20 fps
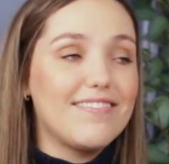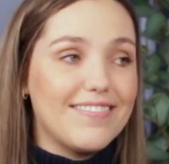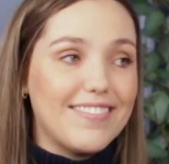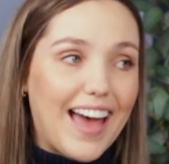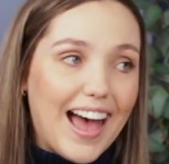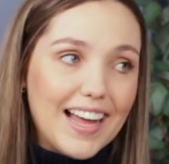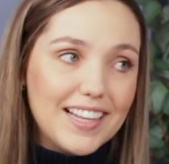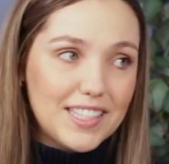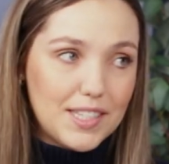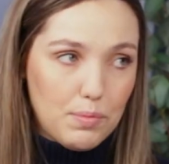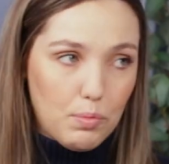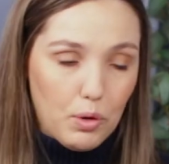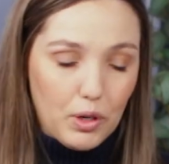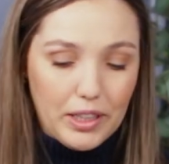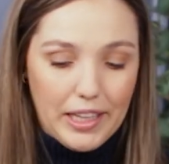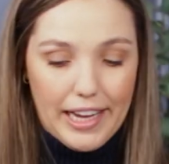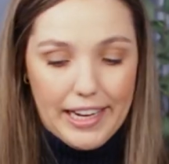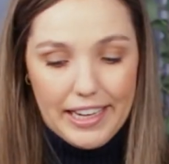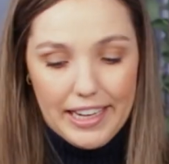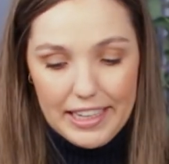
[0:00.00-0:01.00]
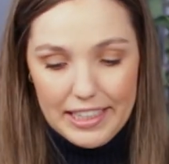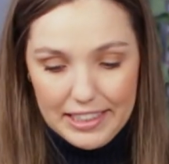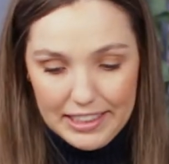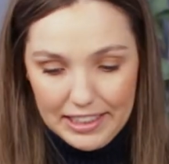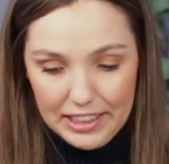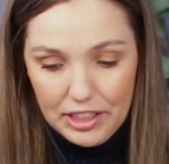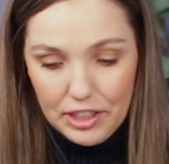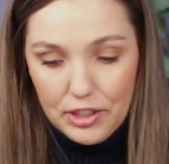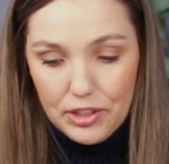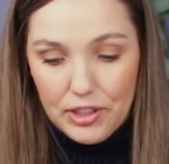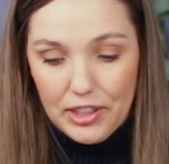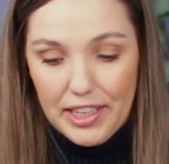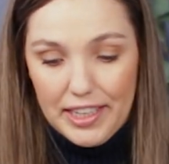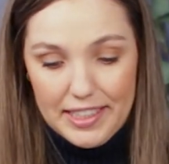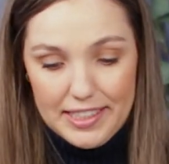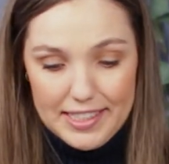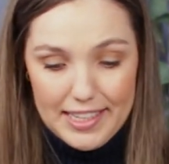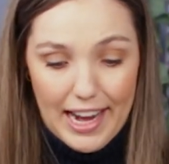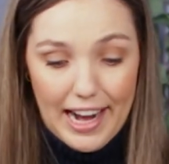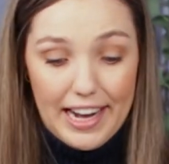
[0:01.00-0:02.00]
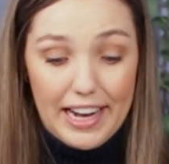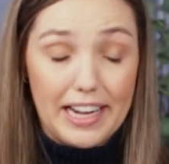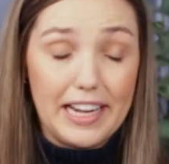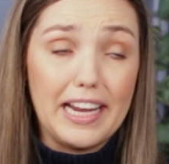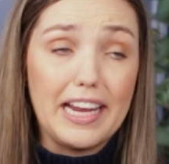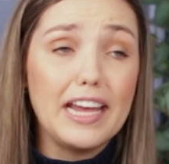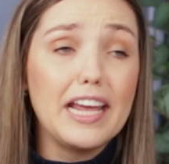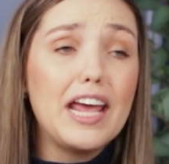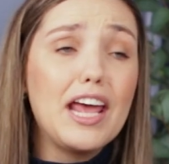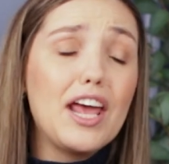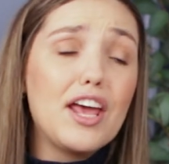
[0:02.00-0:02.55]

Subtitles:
that's more like a clinical anxiety.